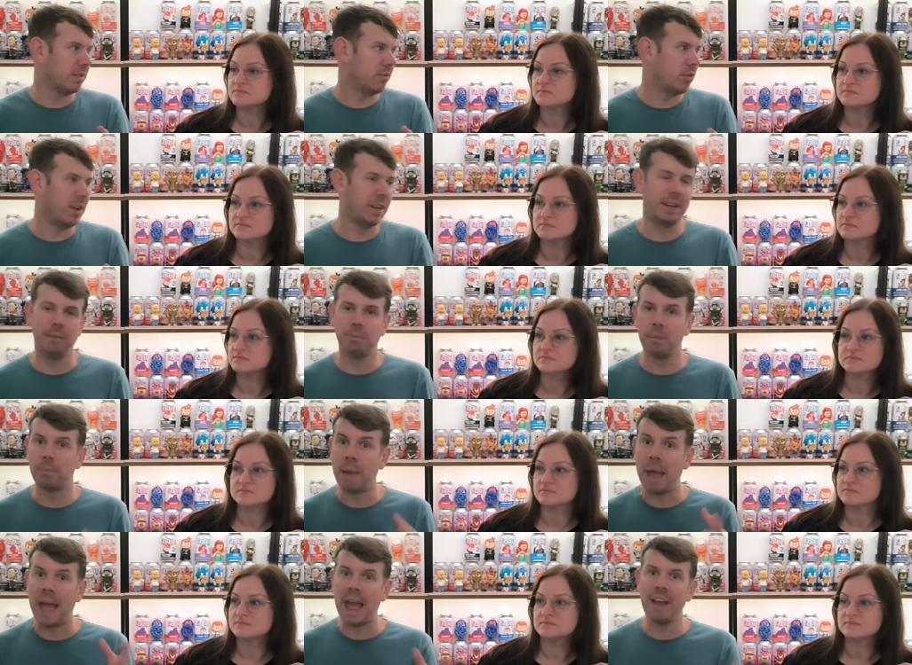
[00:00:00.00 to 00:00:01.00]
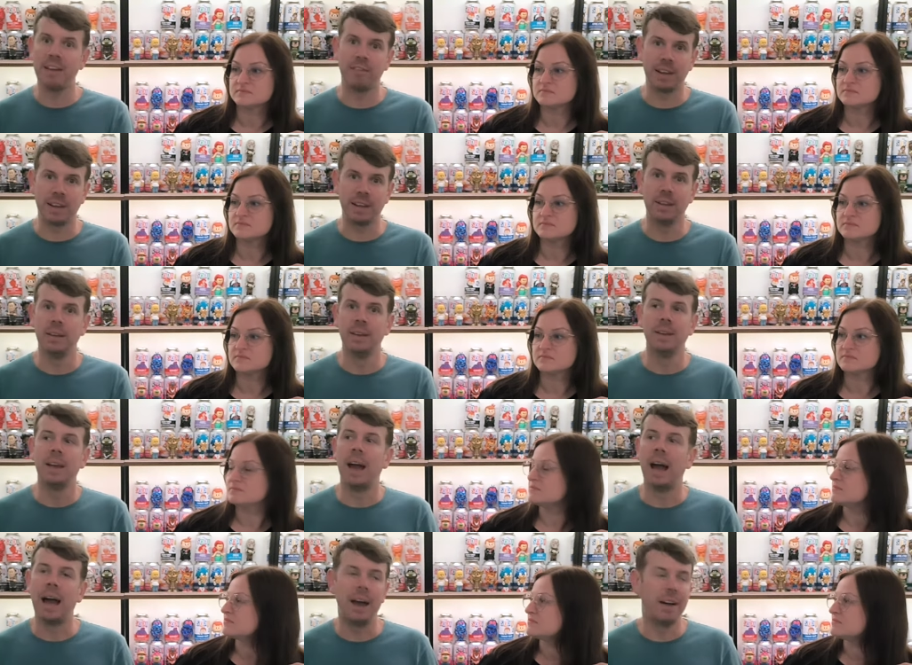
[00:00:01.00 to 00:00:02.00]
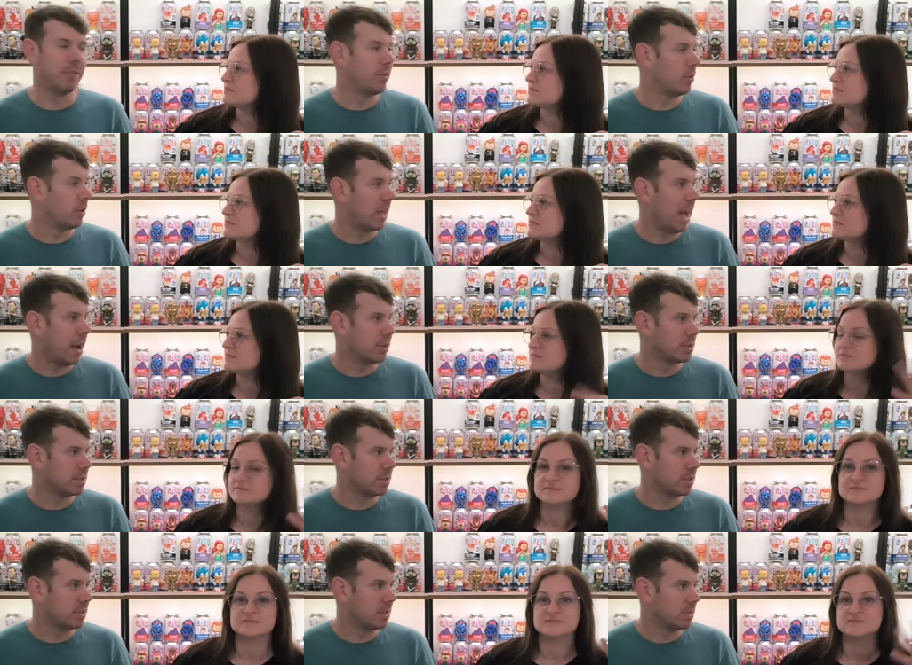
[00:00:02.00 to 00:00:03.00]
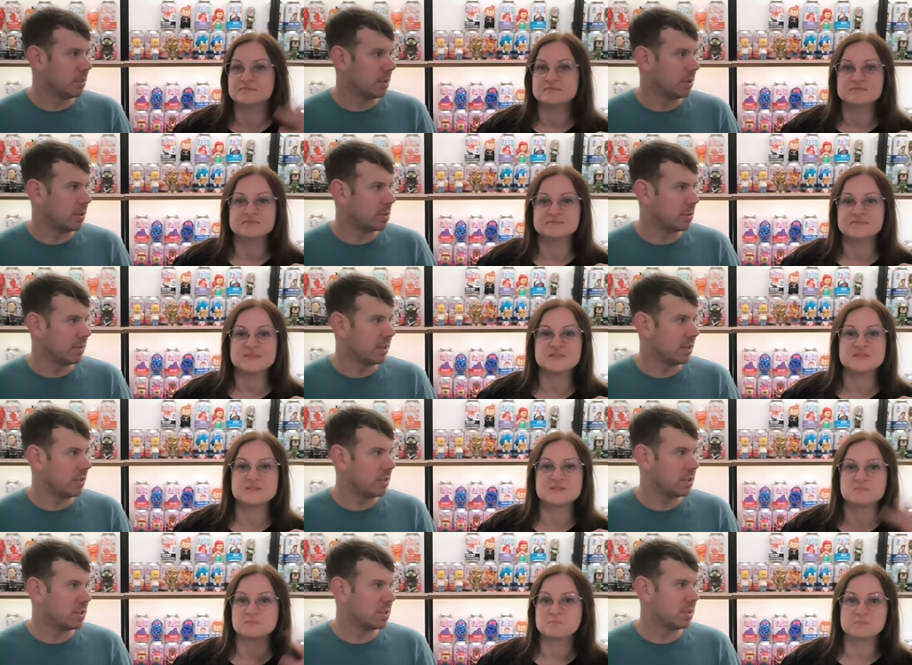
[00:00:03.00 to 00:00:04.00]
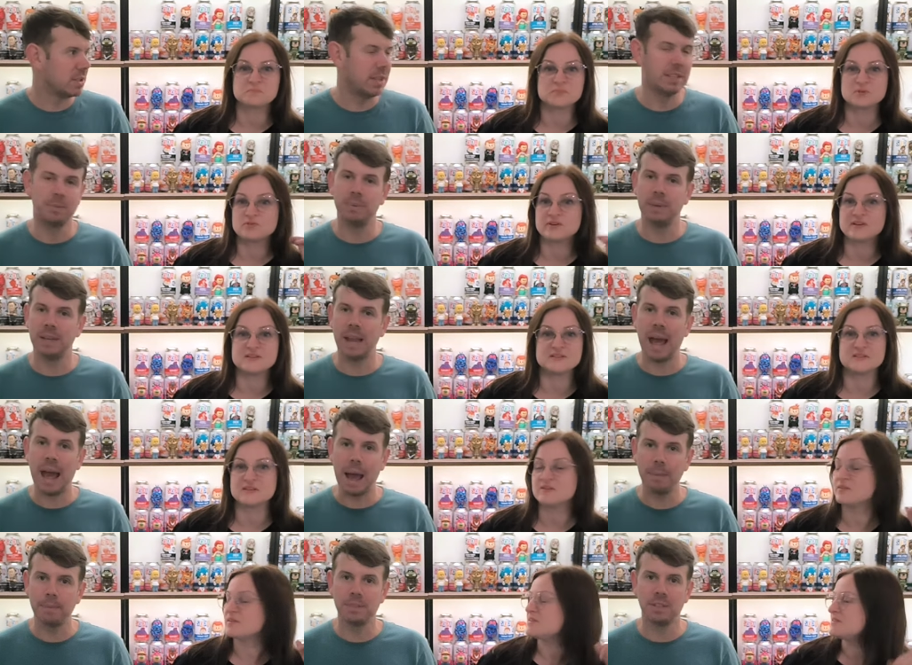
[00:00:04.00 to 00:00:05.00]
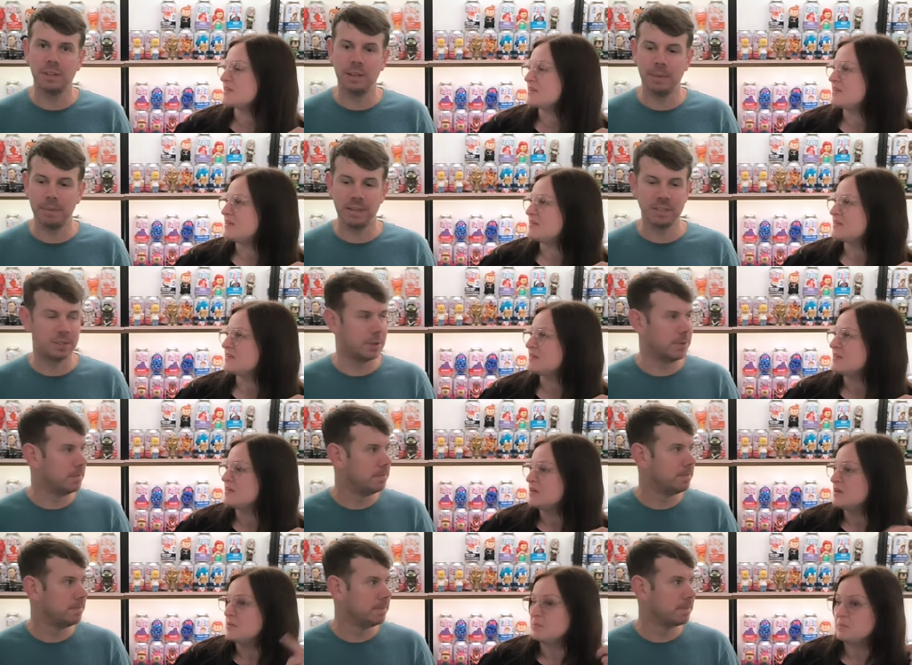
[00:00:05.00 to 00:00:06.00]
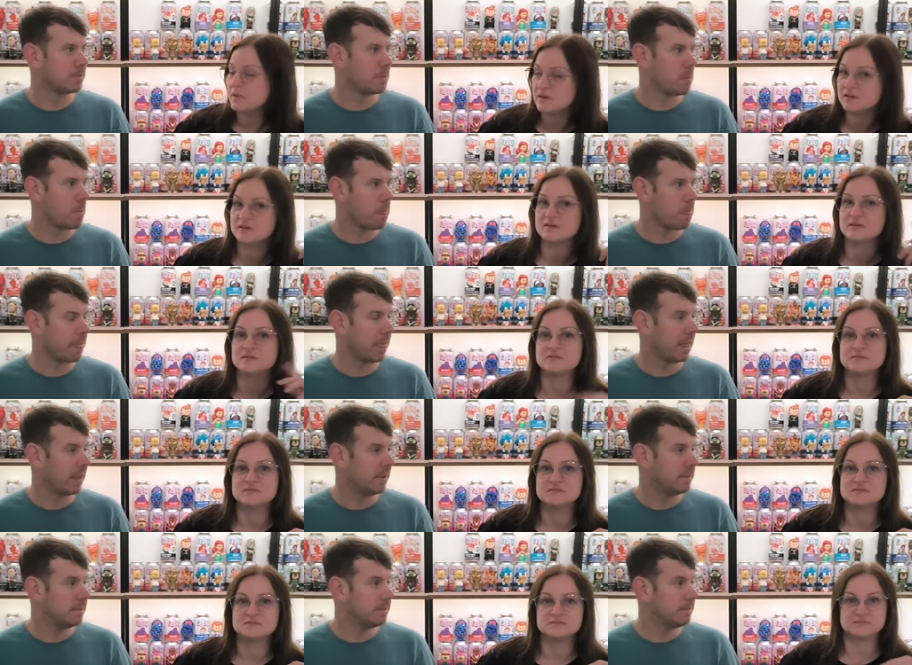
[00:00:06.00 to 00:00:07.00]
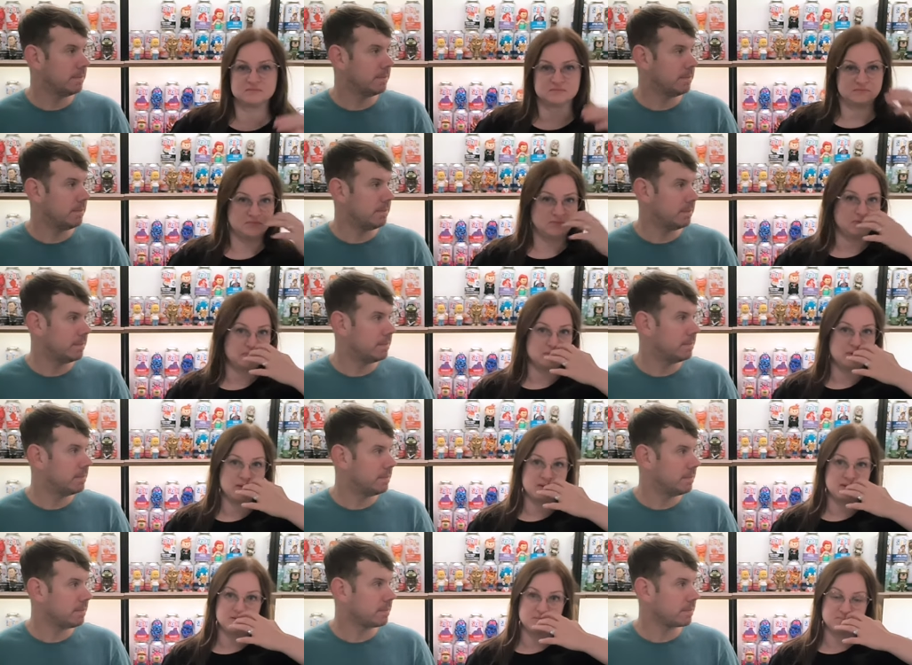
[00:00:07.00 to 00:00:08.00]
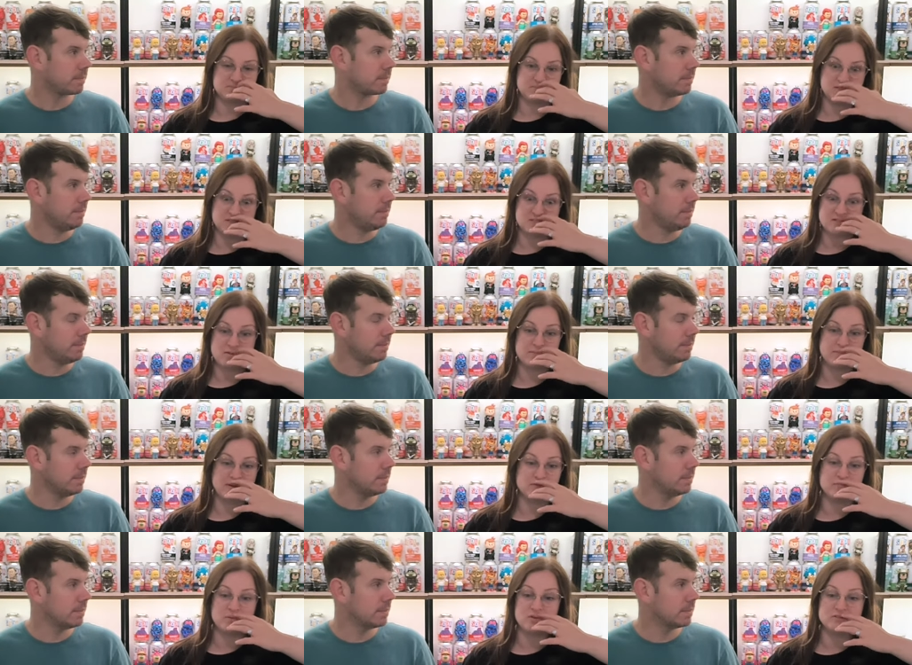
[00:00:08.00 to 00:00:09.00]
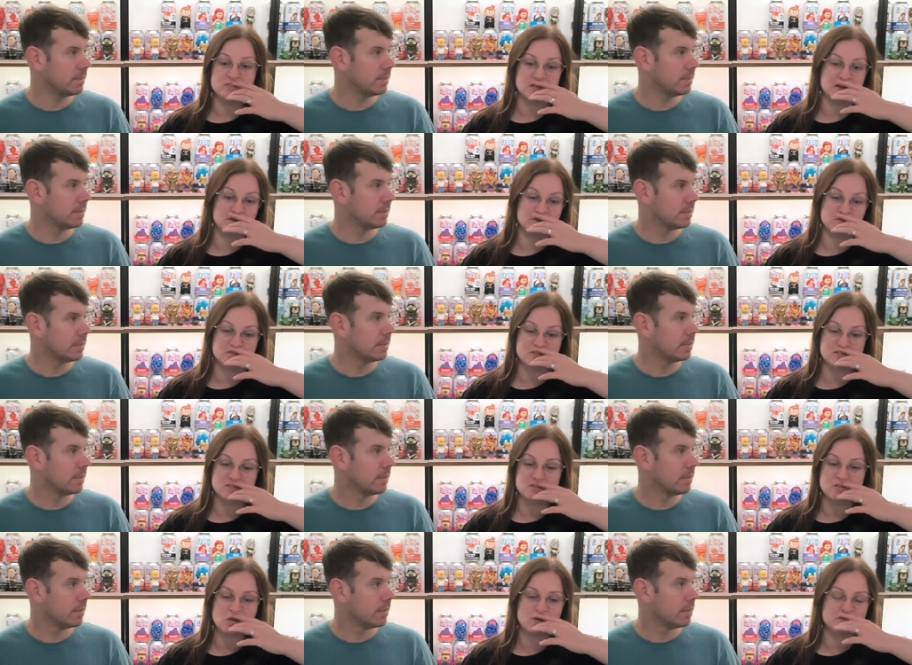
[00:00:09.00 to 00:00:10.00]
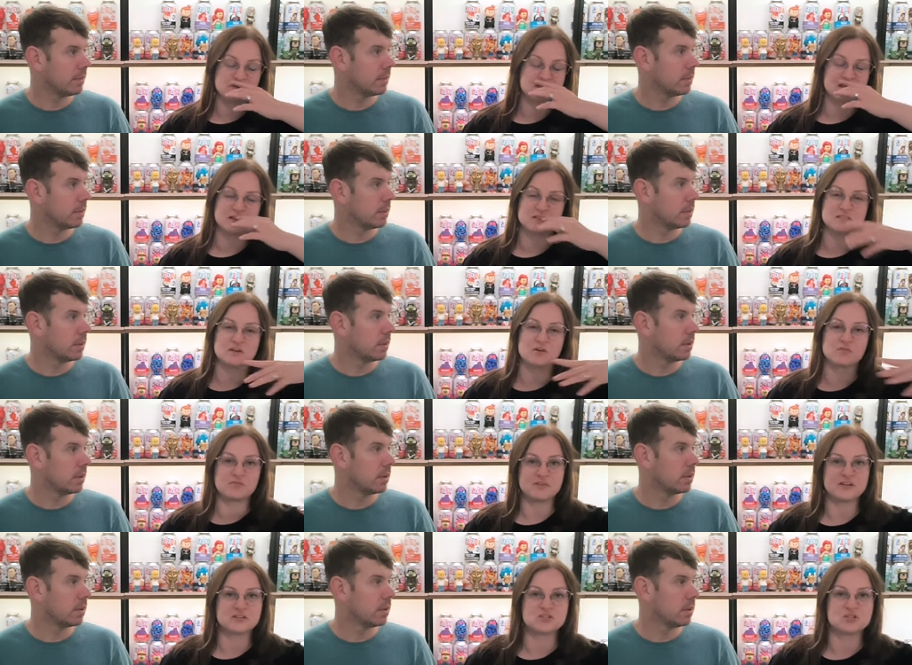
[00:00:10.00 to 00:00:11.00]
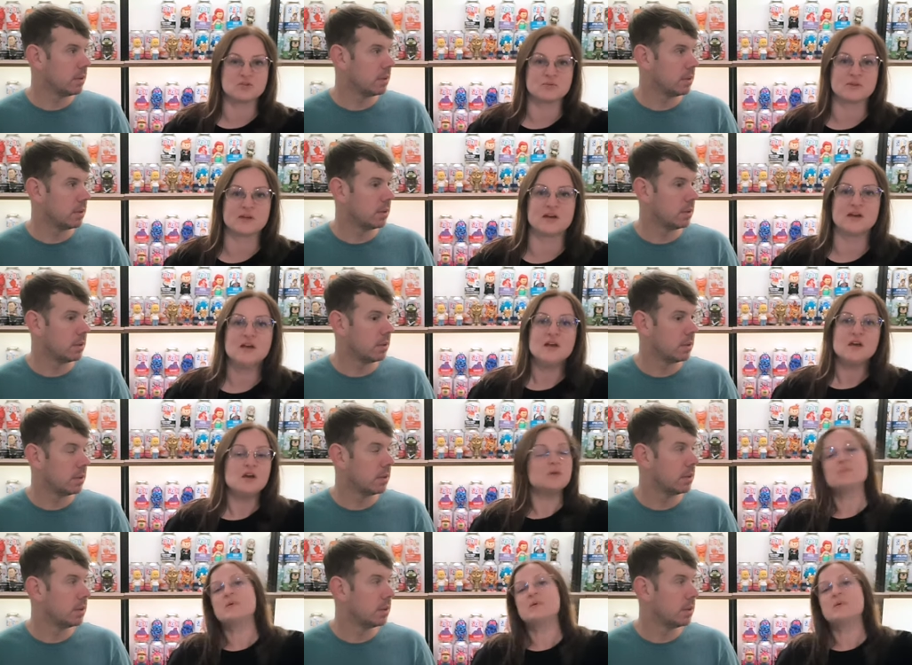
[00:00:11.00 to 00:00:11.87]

Speaker 1: really preparing uh, for the house to be honest with you it's, it's just it's crazy, been absolutely crazy. mental
Speaker 2: but uh, since coming back from holiday, I've just, you know, obviously like self reflection and all that. But